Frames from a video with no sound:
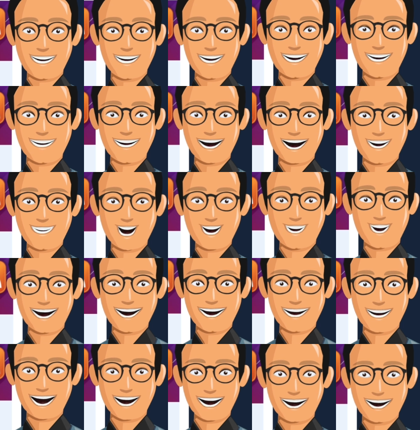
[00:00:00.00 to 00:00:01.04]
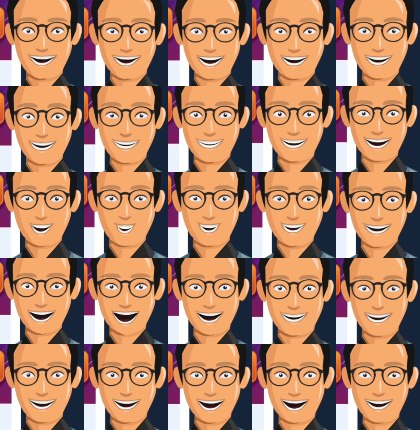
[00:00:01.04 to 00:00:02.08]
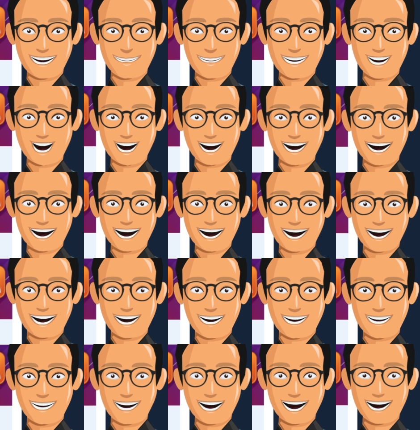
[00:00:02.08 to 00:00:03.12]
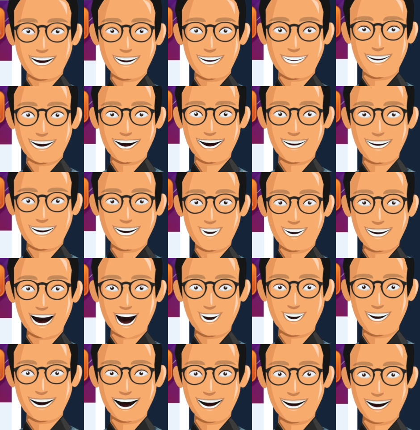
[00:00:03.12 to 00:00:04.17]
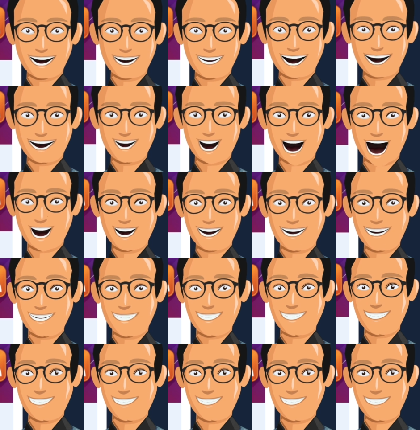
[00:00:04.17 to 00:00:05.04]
and republish them as new posts on another blog with unique titles or content if desired.